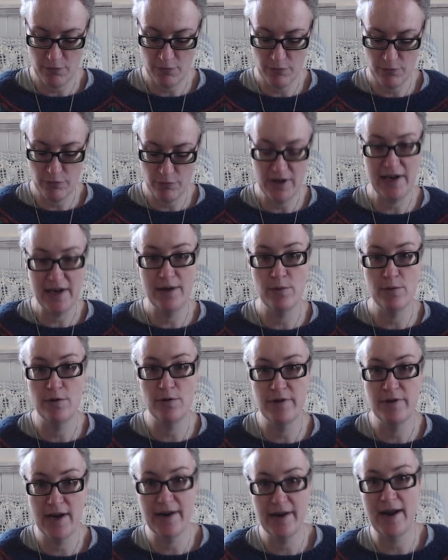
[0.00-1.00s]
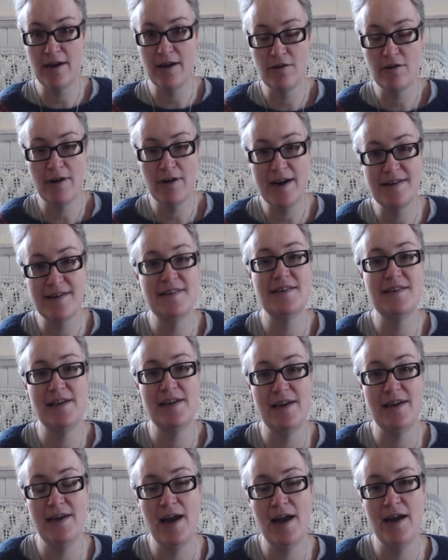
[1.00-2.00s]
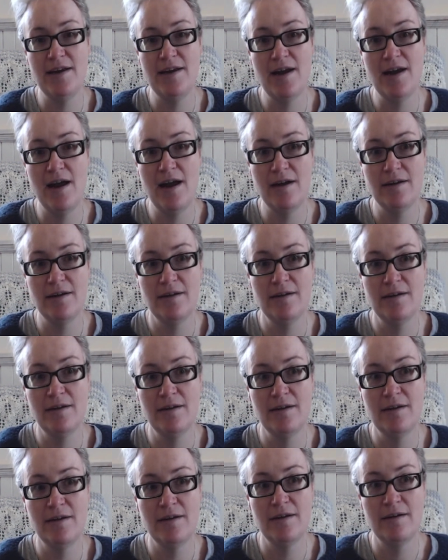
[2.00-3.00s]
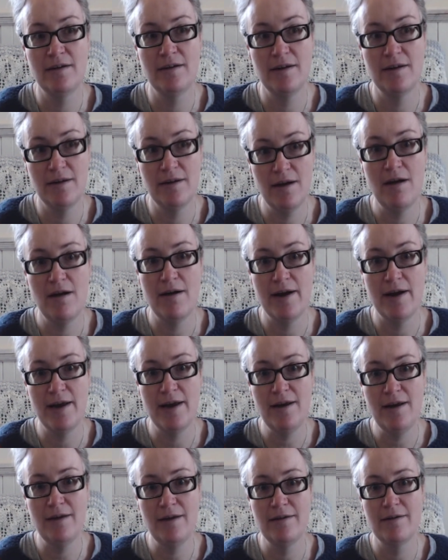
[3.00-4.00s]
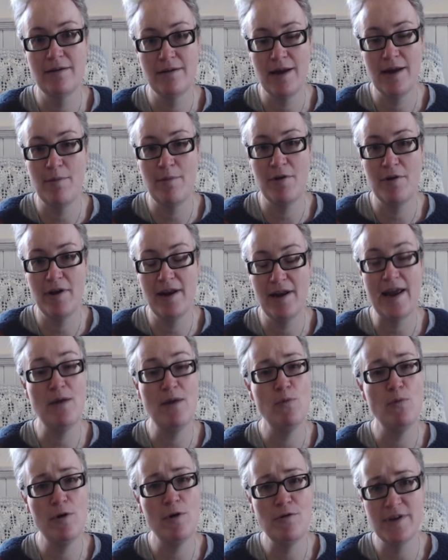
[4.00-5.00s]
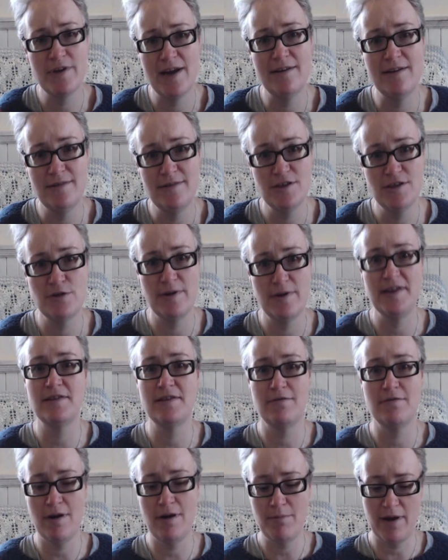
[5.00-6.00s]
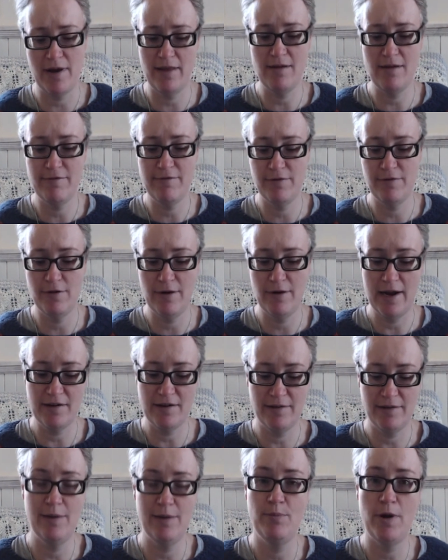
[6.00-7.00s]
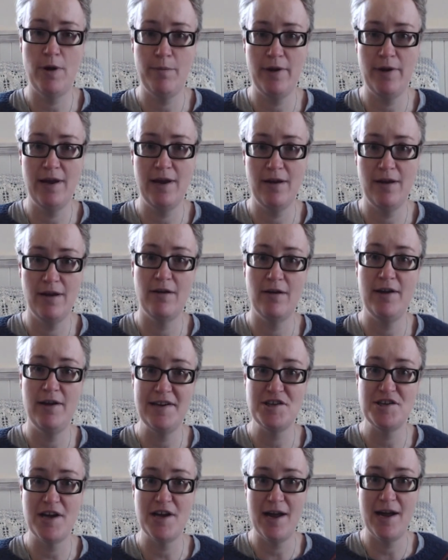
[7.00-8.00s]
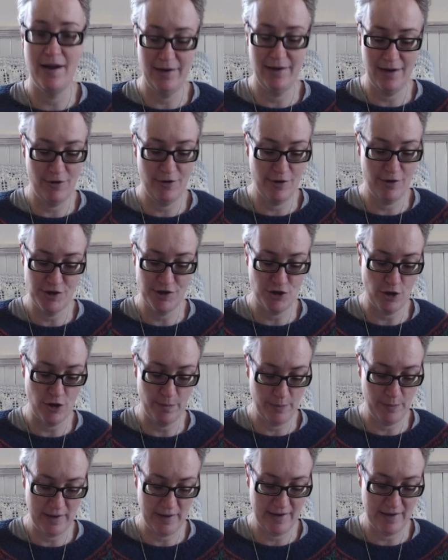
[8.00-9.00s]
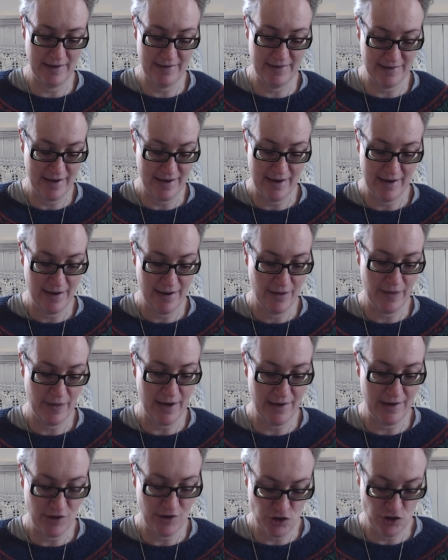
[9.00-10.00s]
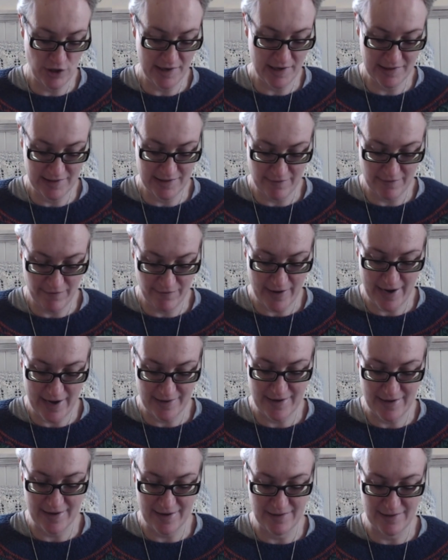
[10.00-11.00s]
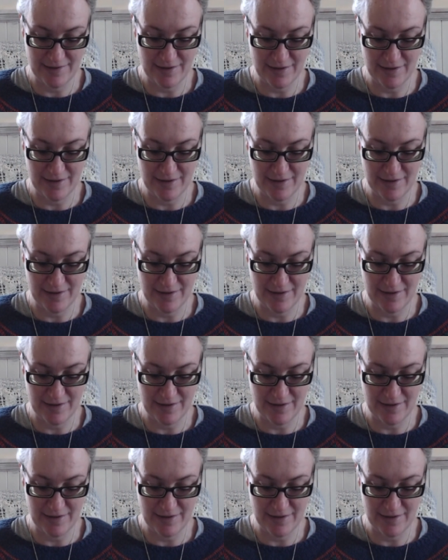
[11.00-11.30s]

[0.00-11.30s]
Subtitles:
Really well done, and great to see a young guy coming in, and well done to his grandmother for actually popping his yarn in her shop, because that is just fantastic.